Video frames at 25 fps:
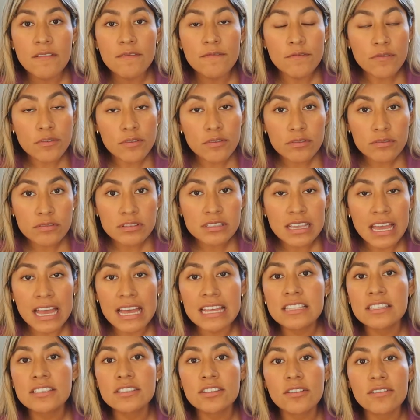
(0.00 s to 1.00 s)
foods.
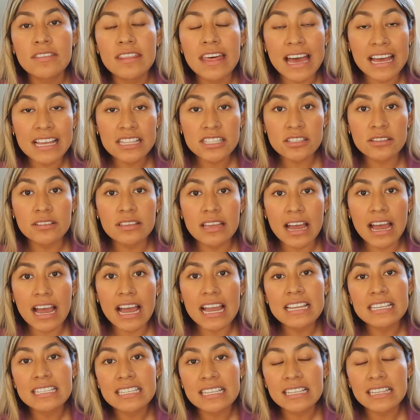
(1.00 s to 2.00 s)
And so that's
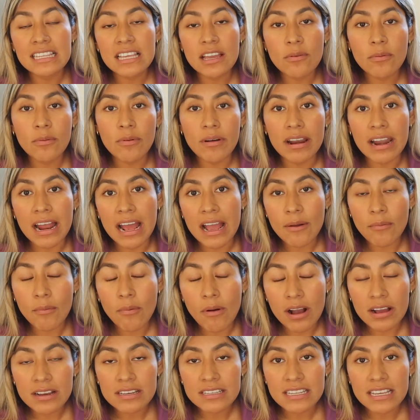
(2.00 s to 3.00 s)
ideally what I
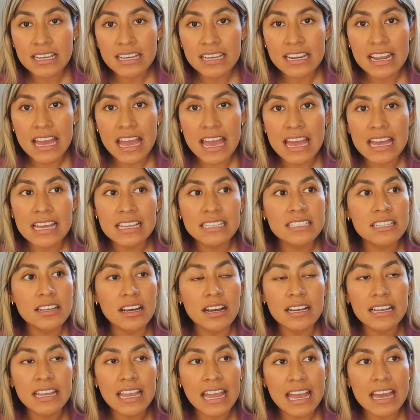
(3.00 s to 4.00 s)
wanted, and
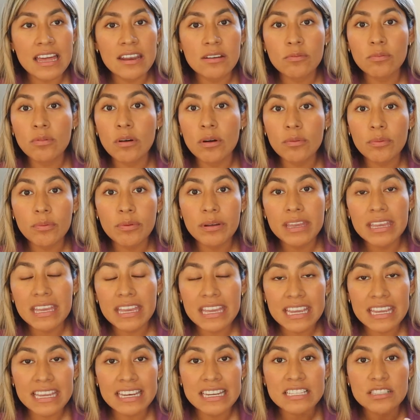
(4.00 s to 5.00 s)
again, what we
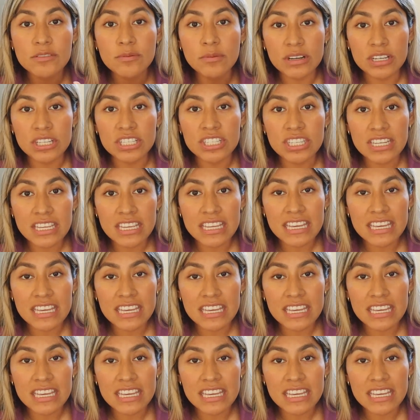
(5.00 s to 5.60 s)
eat is what she